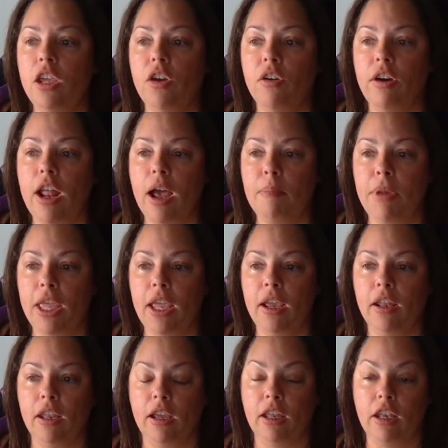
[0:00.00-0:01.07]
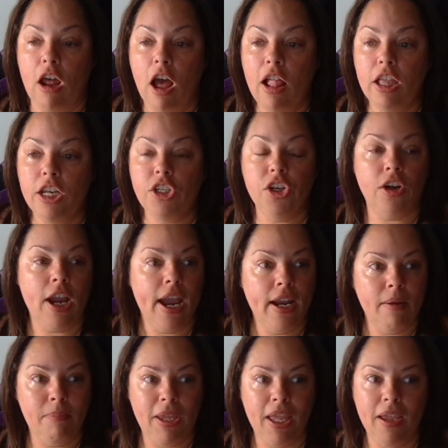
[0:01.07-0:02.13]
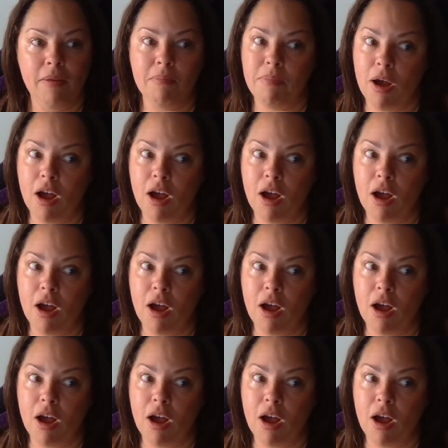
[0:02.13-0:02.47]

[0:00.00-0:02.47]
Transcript: you're not being acknowledged, you're kind of being